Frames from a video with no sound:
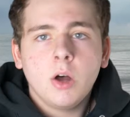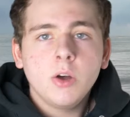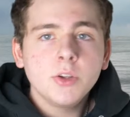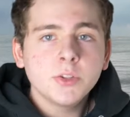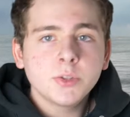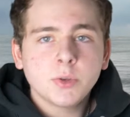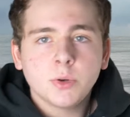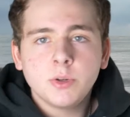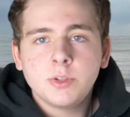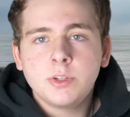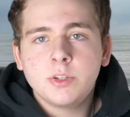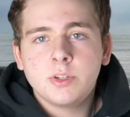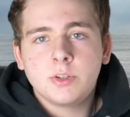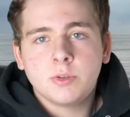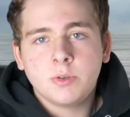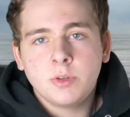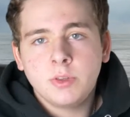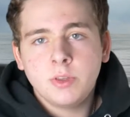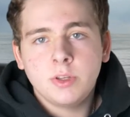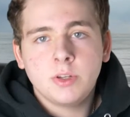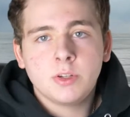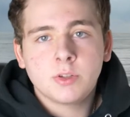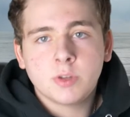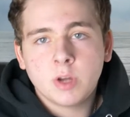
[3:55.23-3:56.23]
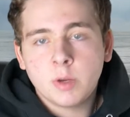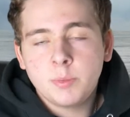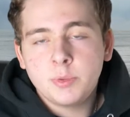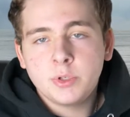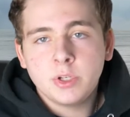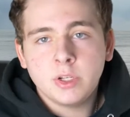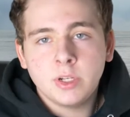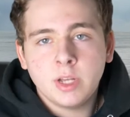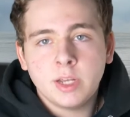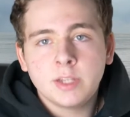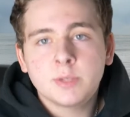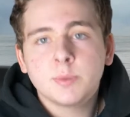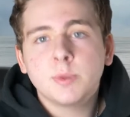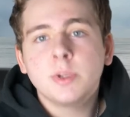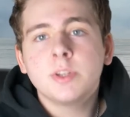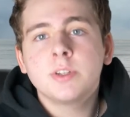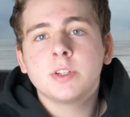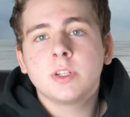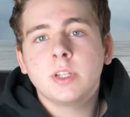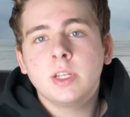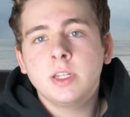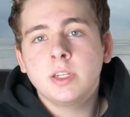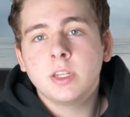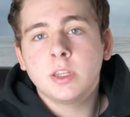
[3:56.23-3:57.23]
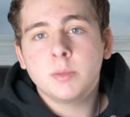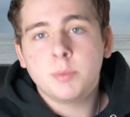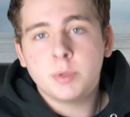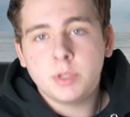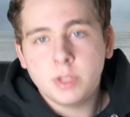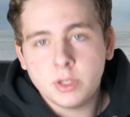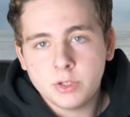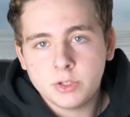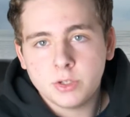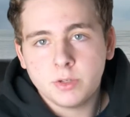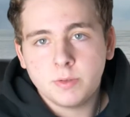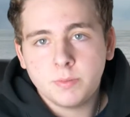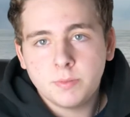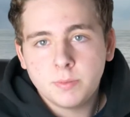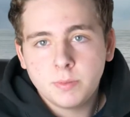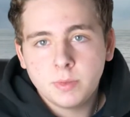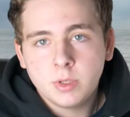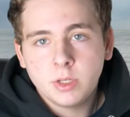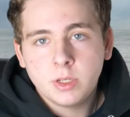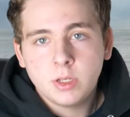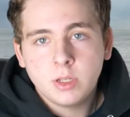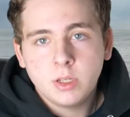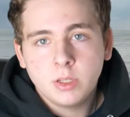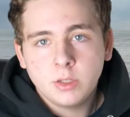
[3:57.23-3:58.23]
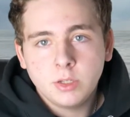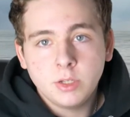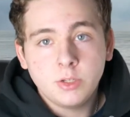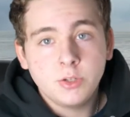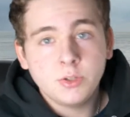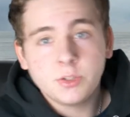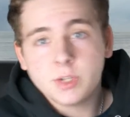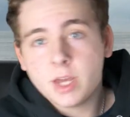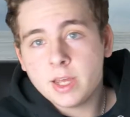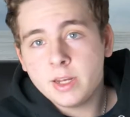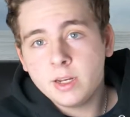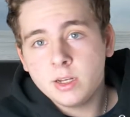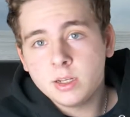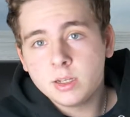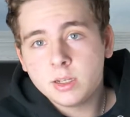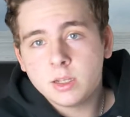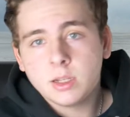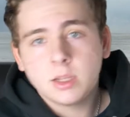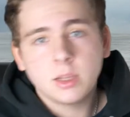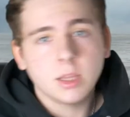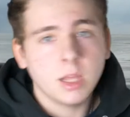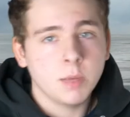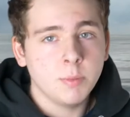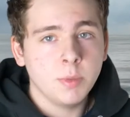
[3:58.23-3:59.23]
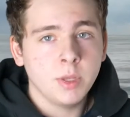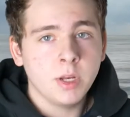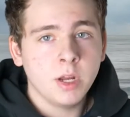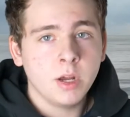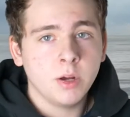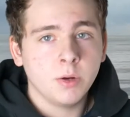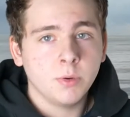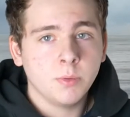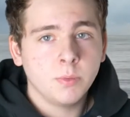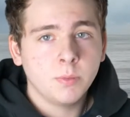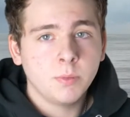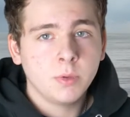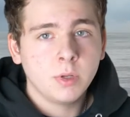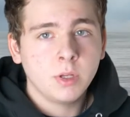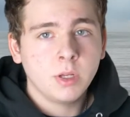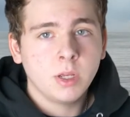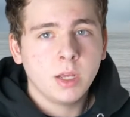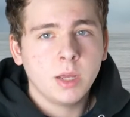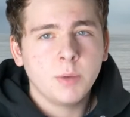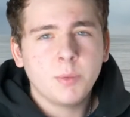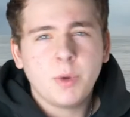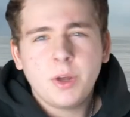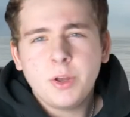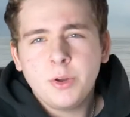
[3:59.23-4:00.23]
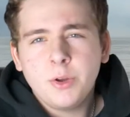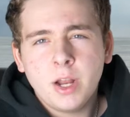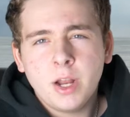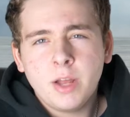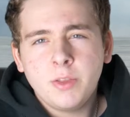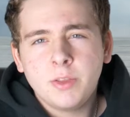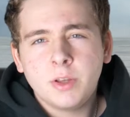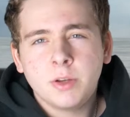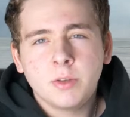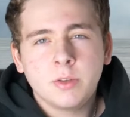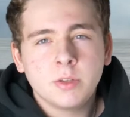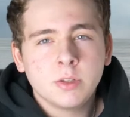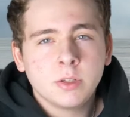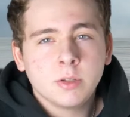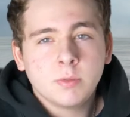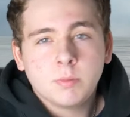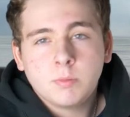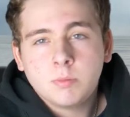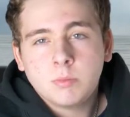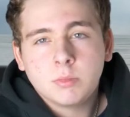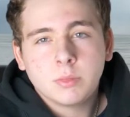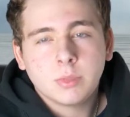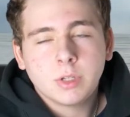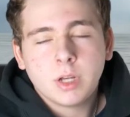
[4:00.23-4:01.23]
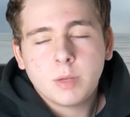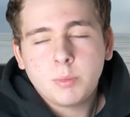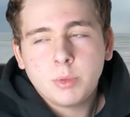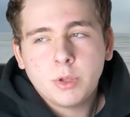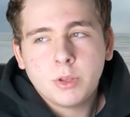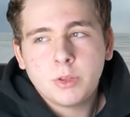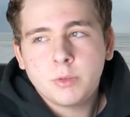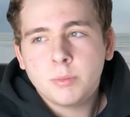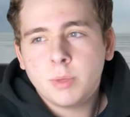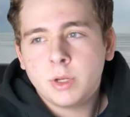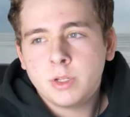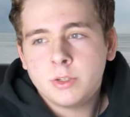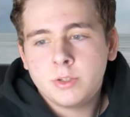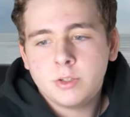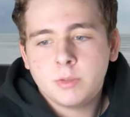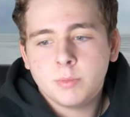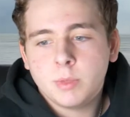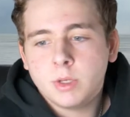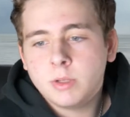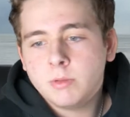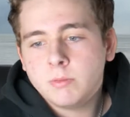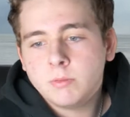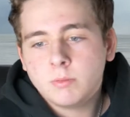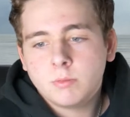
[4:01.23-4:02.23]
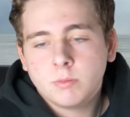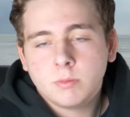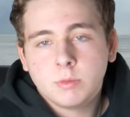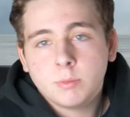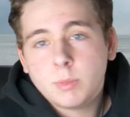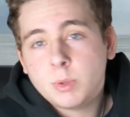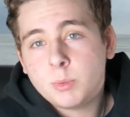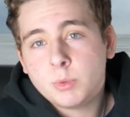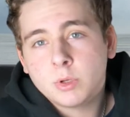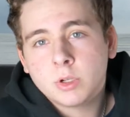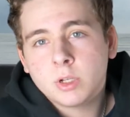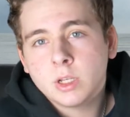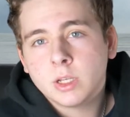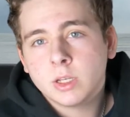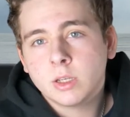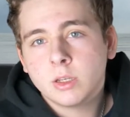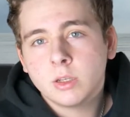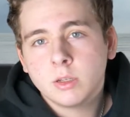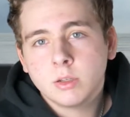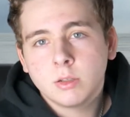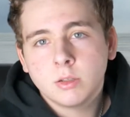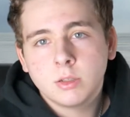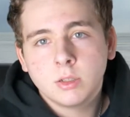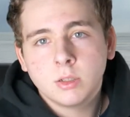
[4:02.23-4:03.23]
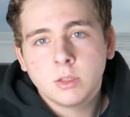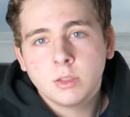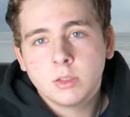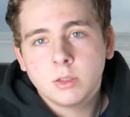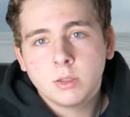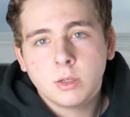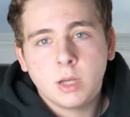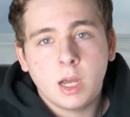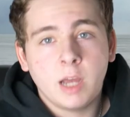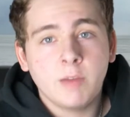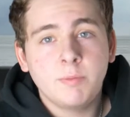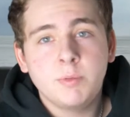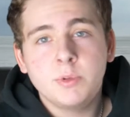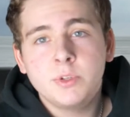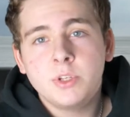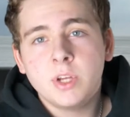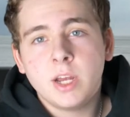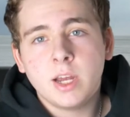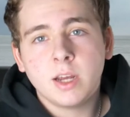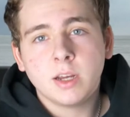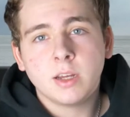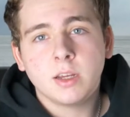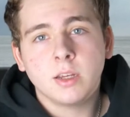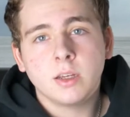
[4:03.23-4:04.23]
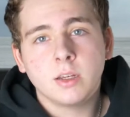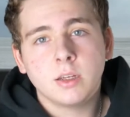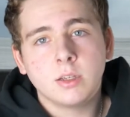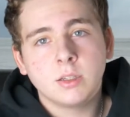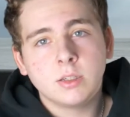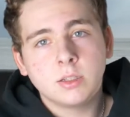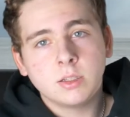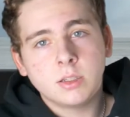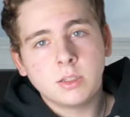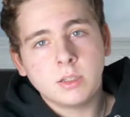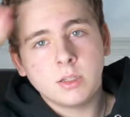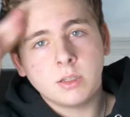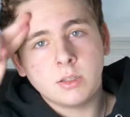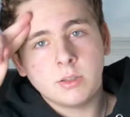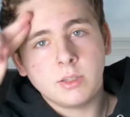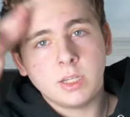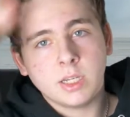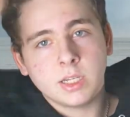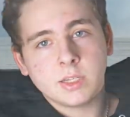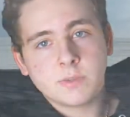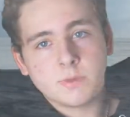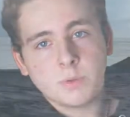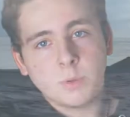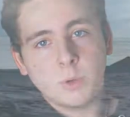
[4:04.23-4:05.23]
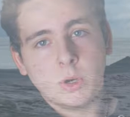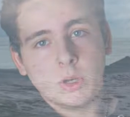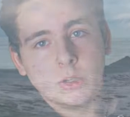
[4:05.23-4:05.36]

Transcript: All sources are in the description, as well as a link to the petition. Did you sign it? Let me know. And down there, there's a couple other buttons you might want to click. I've been Jack. Thanks for